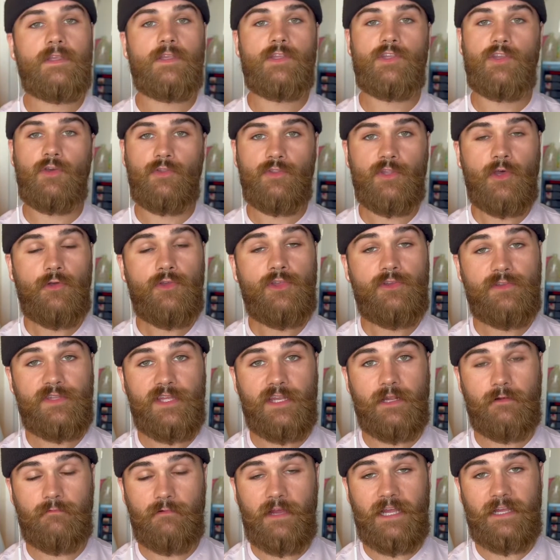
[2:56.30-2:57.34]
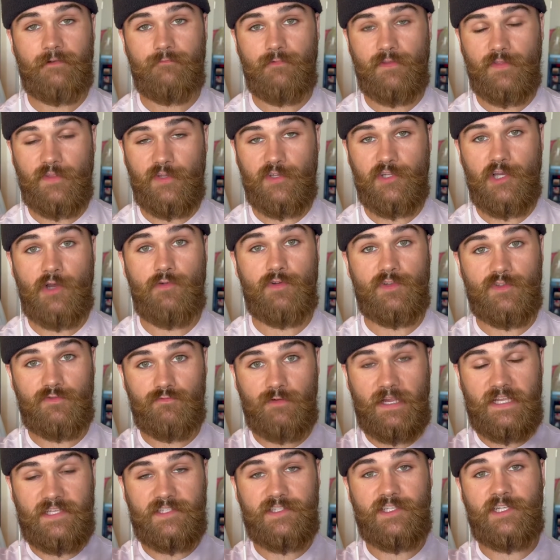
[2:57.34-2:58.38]
You'll know you did it right when the dough is
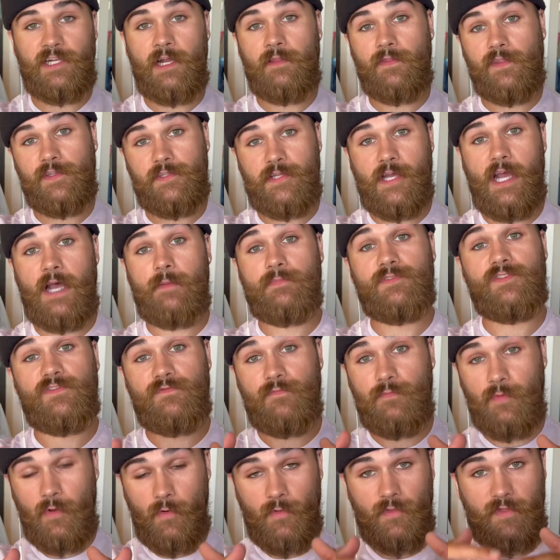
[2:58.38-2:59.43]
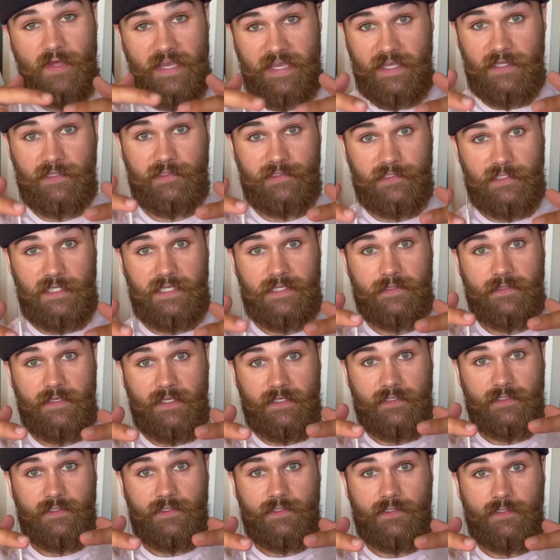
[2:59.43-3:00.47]
resting on the tops of both hands like
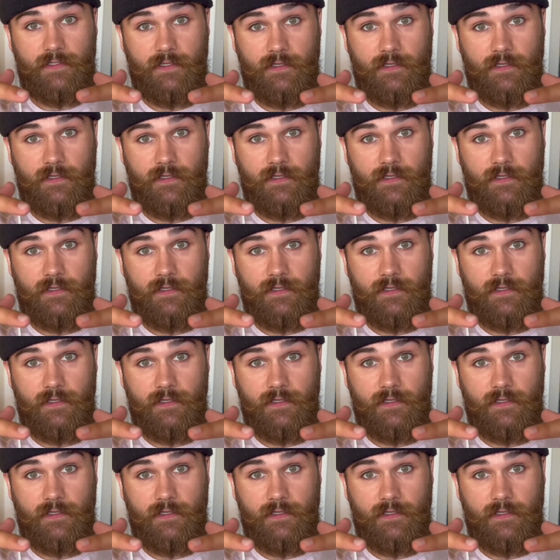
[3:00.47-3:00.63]
this.